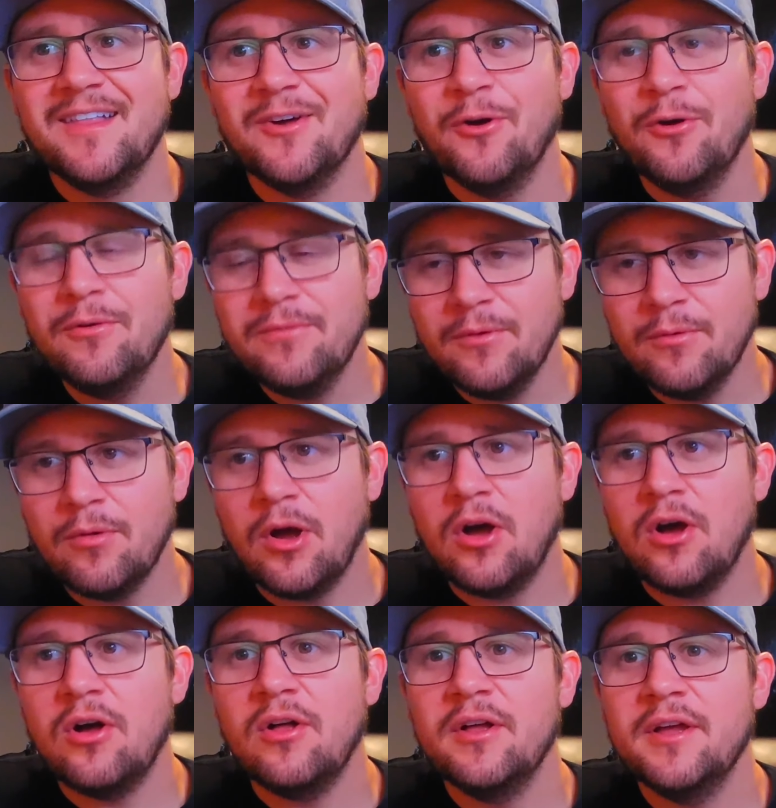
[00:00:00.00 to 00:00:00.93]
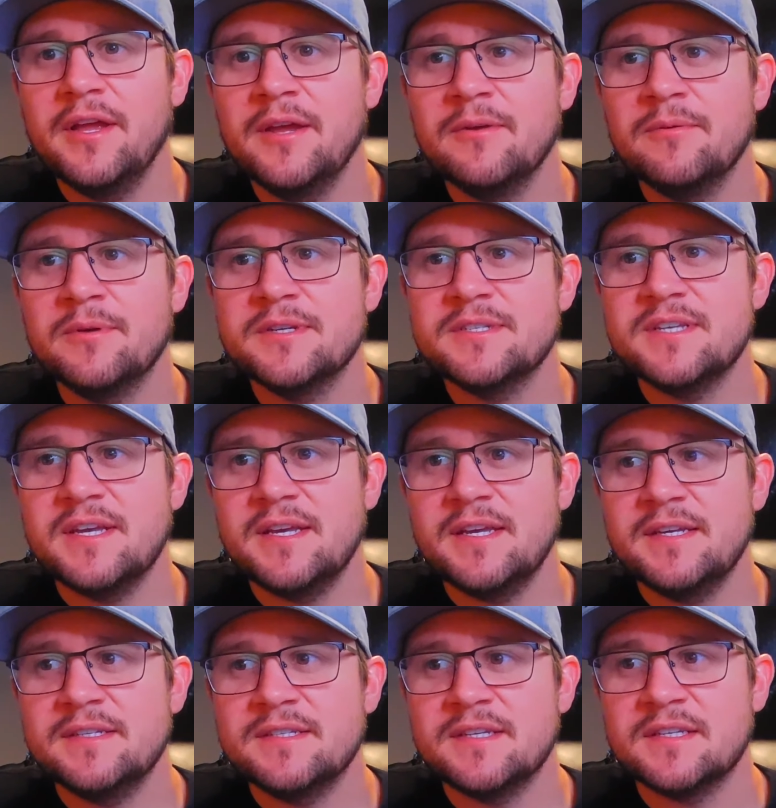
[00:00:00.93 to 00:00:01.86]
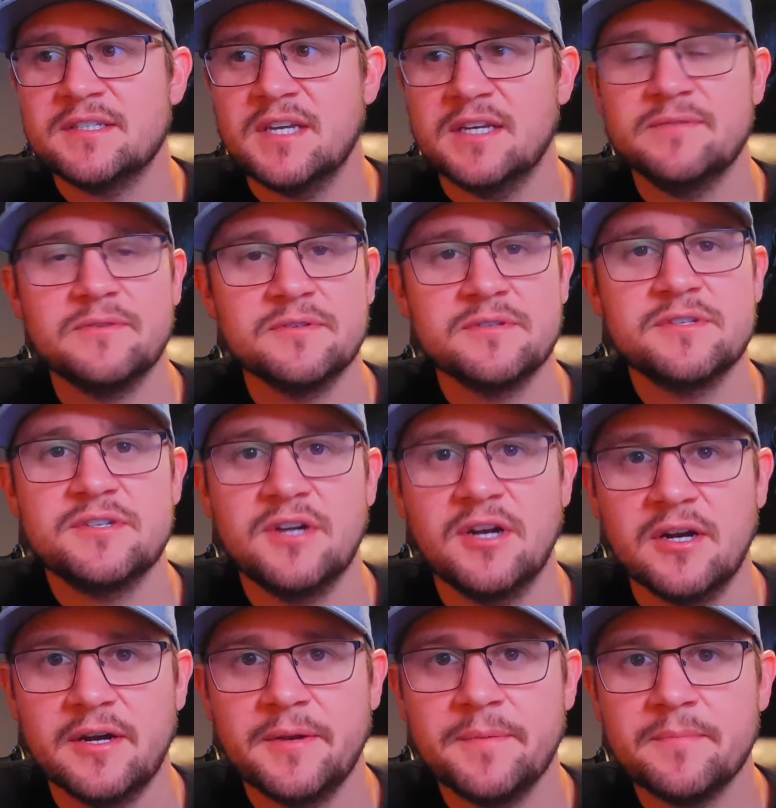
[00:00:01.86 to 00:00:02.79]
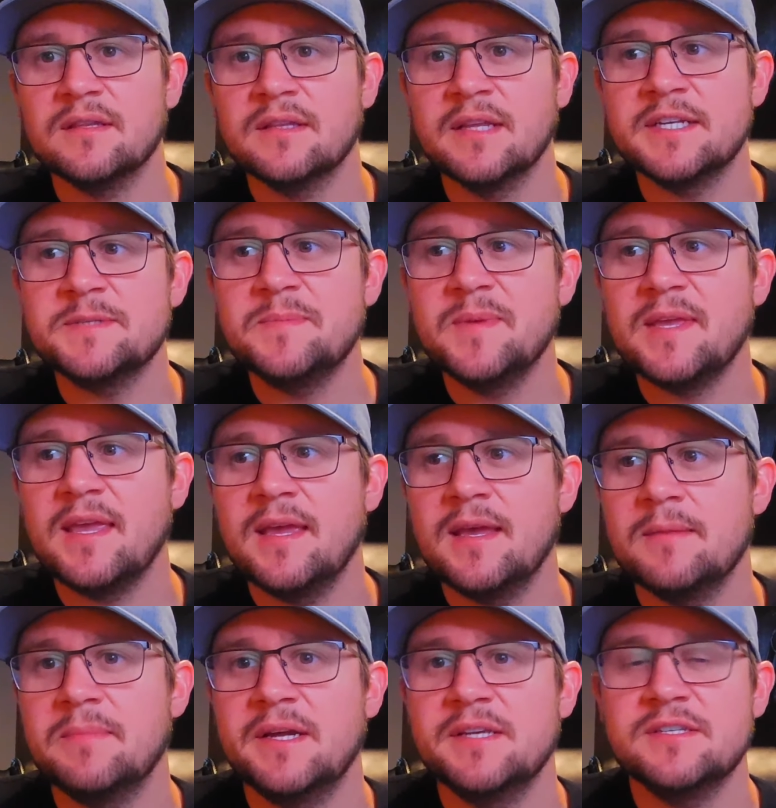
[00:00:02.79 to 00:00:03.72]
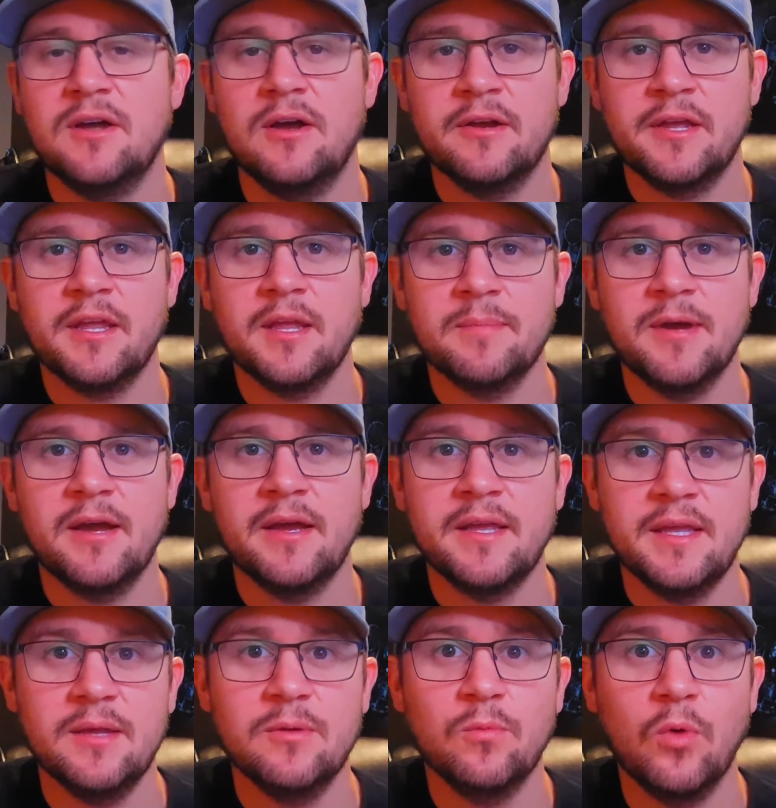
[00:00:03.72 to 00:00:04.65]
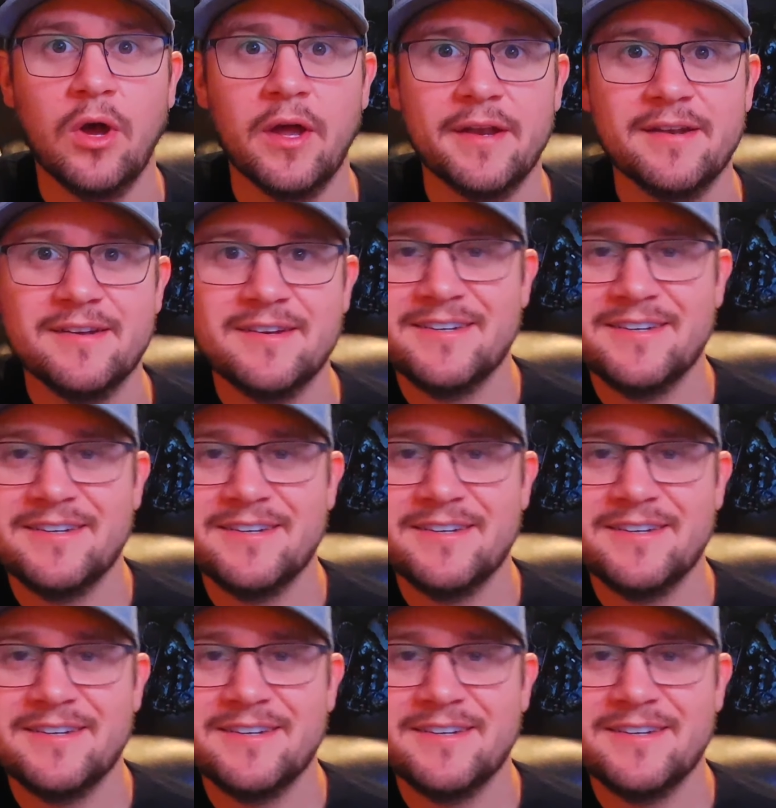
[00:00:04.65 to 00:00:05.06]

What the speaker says: Overall, it was a successful start. Let's begin by talking about Heat 1.